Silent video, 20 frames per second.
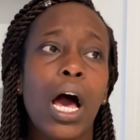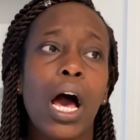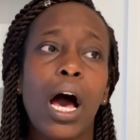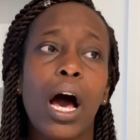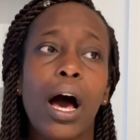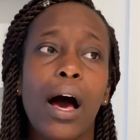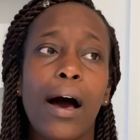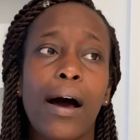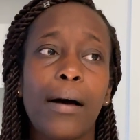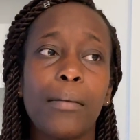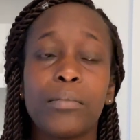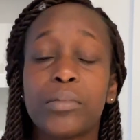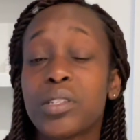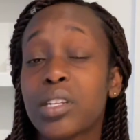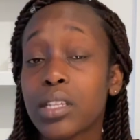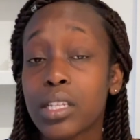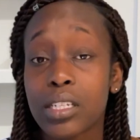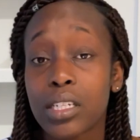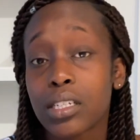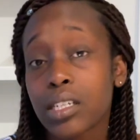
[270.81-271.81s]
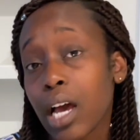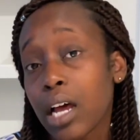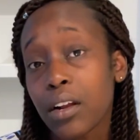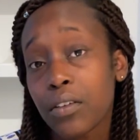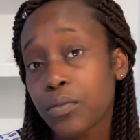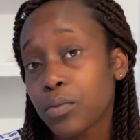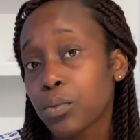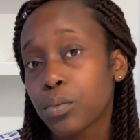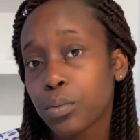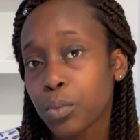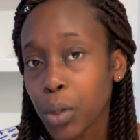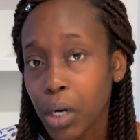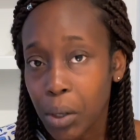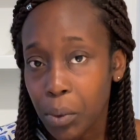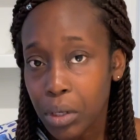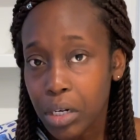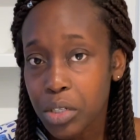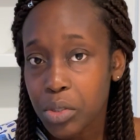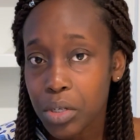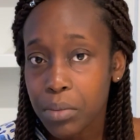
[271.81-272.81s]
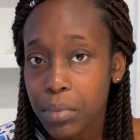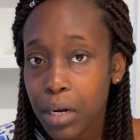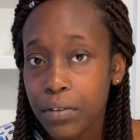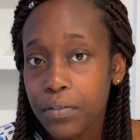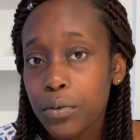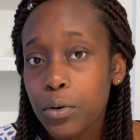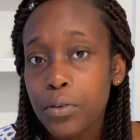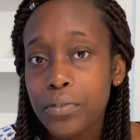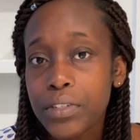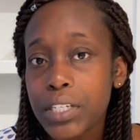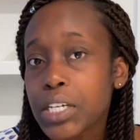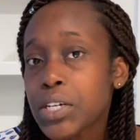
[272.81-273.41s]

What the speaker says: So this is kind of what I want to do in my fourth seat,